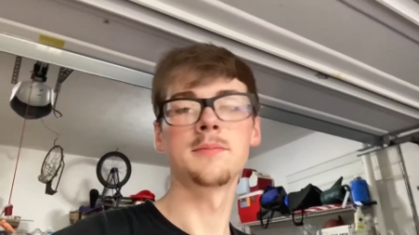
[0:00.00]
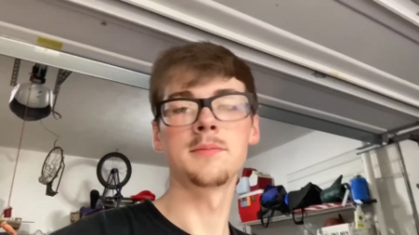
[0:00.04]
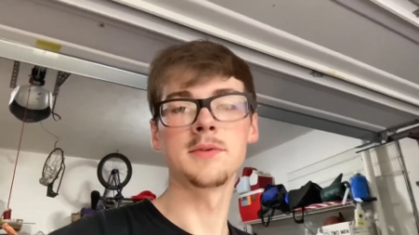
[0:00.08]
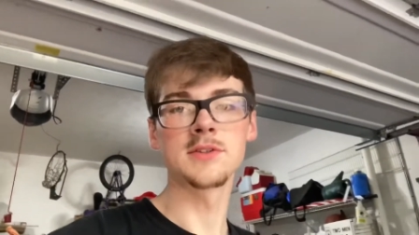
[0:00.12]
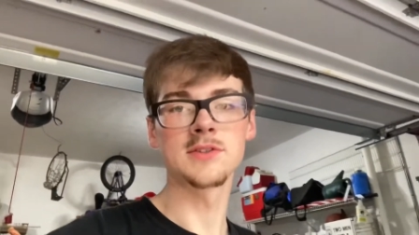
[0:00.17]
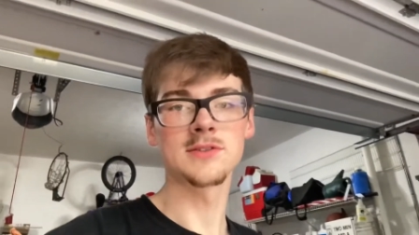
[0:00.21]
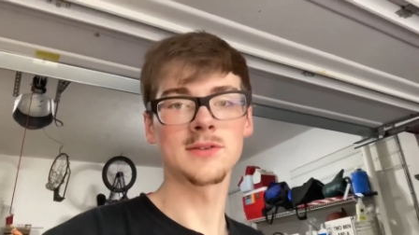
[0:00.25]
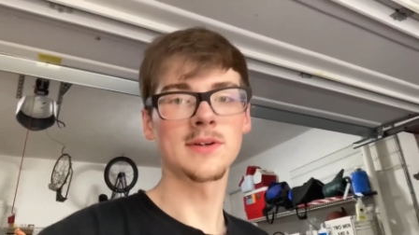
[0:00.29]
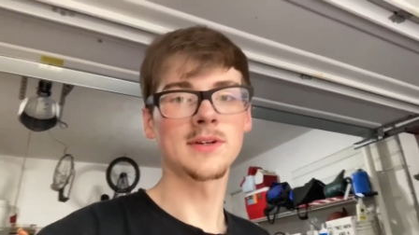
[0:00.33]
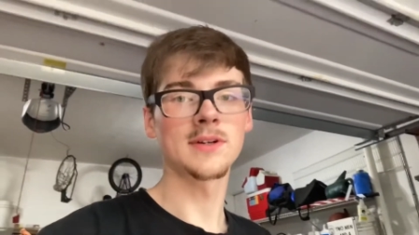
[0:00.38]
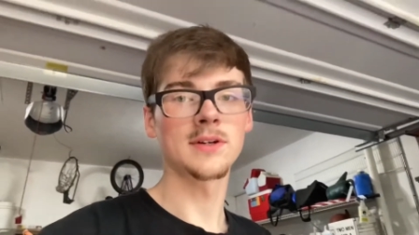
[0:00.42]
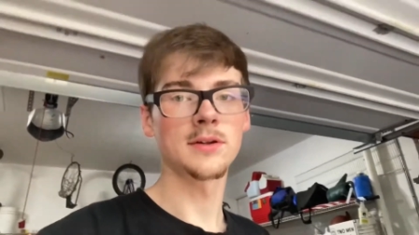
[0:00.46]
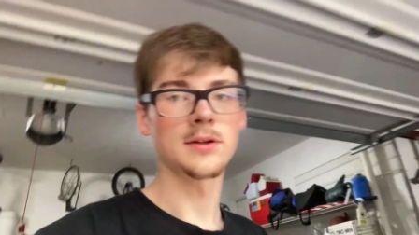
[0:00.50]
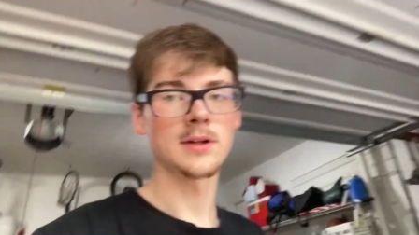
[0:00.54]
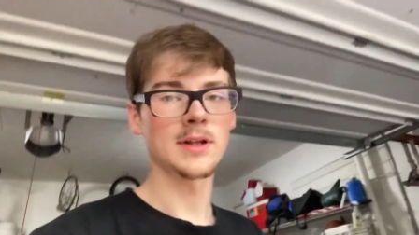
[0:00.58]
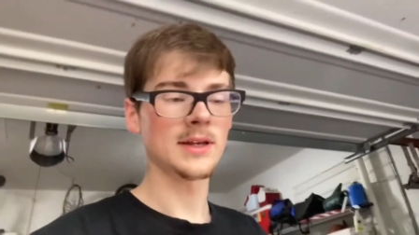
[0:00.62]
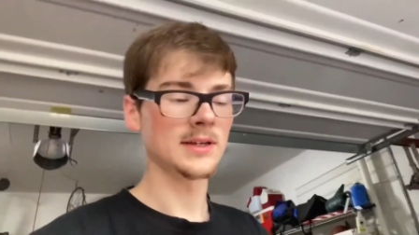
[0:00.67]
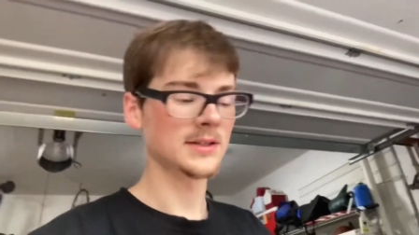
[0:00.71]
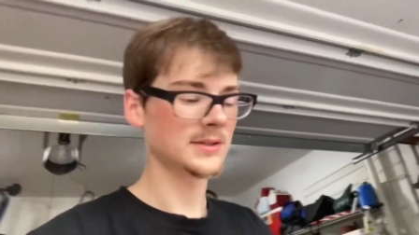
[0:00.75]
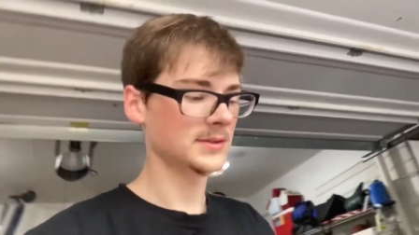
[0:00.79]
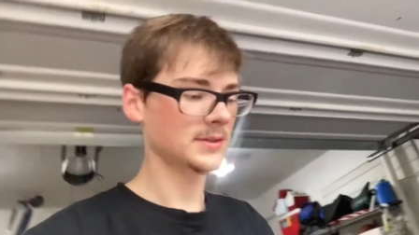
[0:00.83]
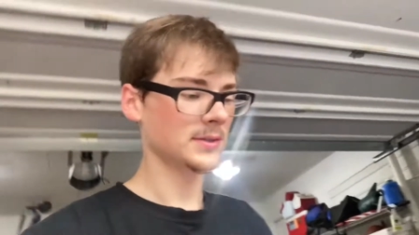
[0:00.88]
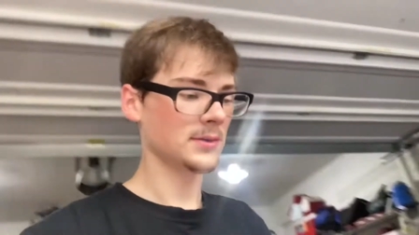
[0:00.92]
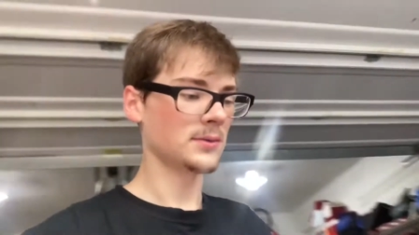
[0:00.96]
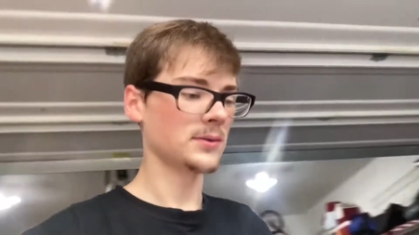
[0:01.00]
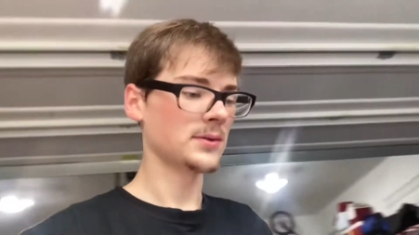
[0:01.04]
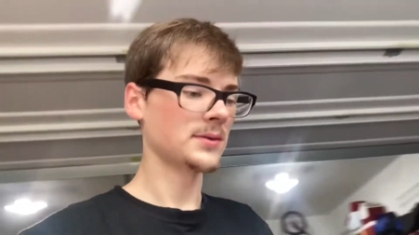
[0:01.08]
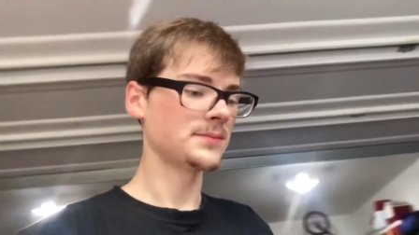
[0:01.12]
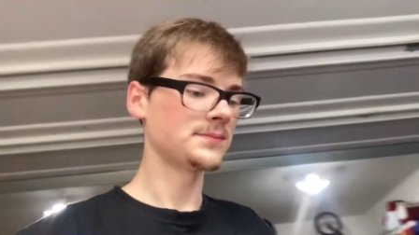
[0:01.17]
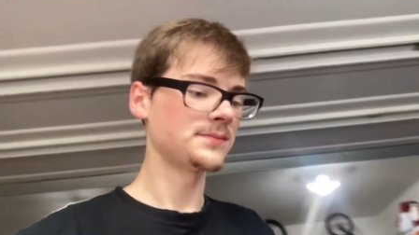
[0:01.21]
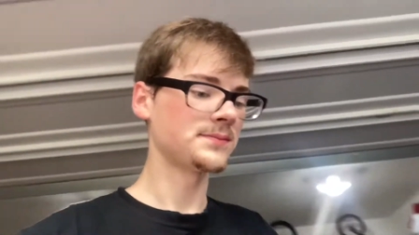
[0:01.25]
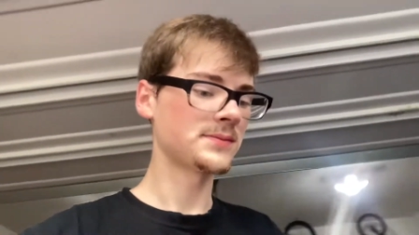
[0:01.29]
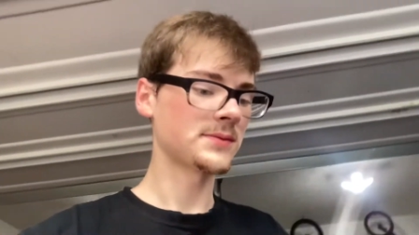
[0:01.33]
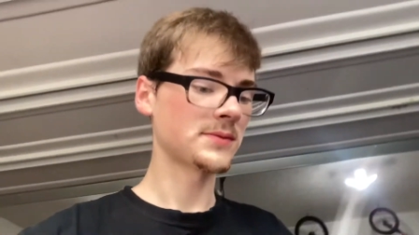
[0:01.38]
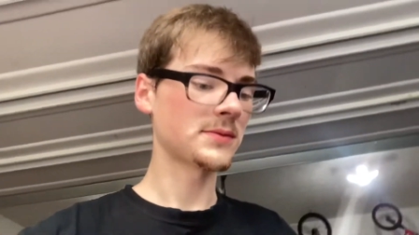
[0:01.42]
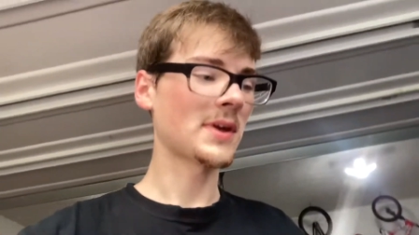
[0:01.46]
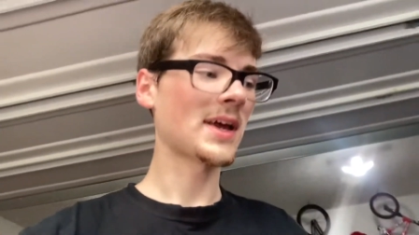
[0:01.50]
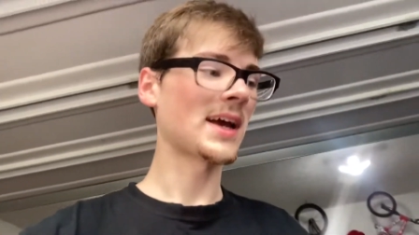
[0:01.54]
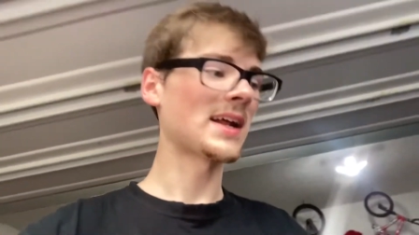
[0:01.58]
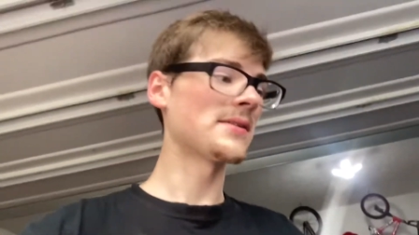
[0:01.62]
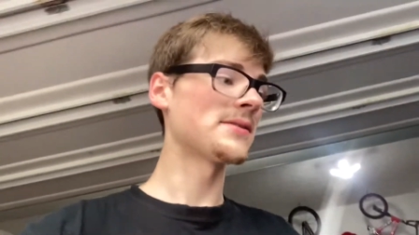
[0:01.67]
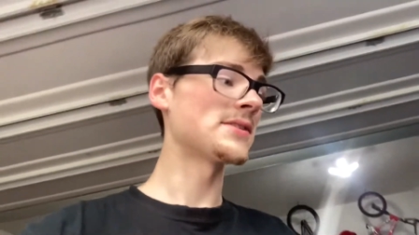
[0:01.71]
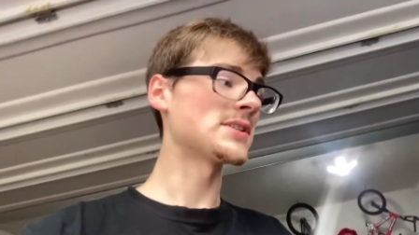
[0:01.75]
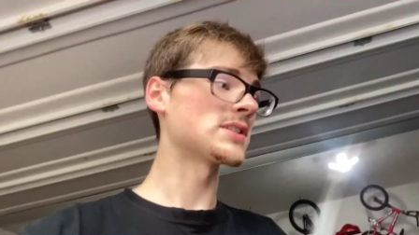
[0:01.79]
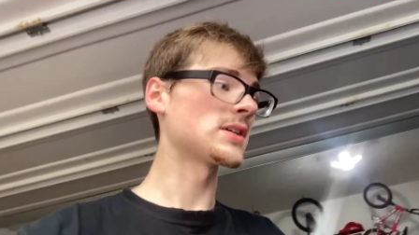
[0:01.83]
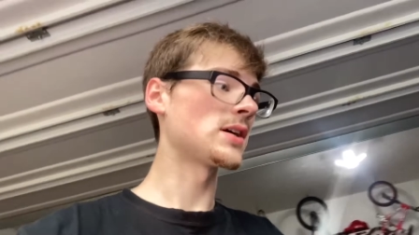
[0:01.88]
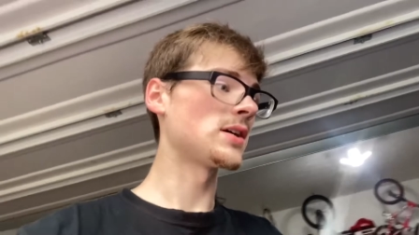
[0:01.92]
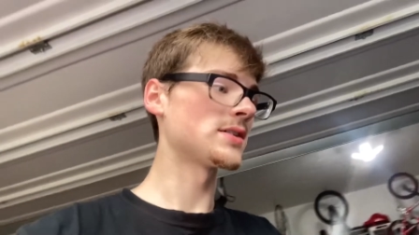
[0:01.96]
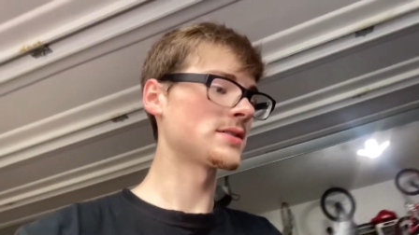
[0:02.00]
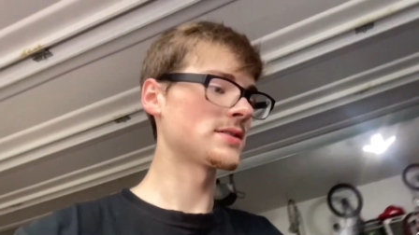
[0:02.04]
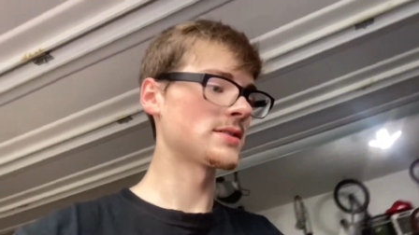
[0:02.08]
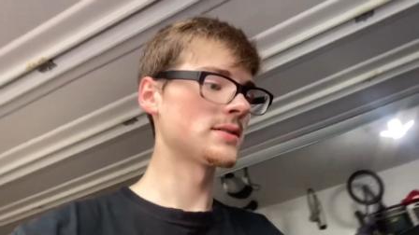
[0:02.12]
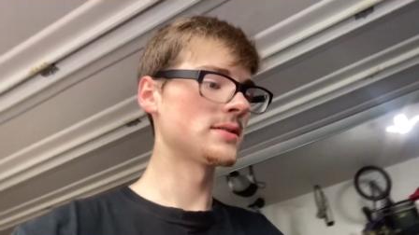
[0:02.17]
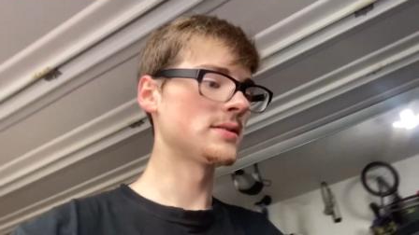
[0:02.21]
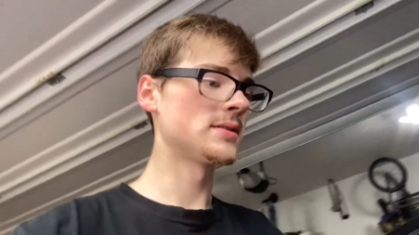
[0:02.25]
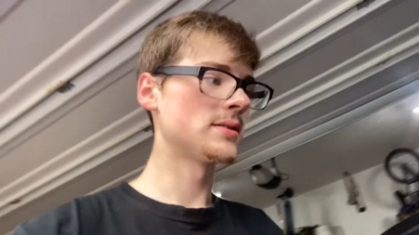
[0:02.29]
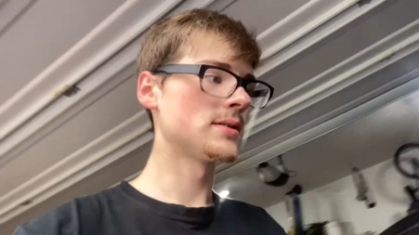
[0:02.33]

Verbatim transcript: been sweating all day so kind of exhausted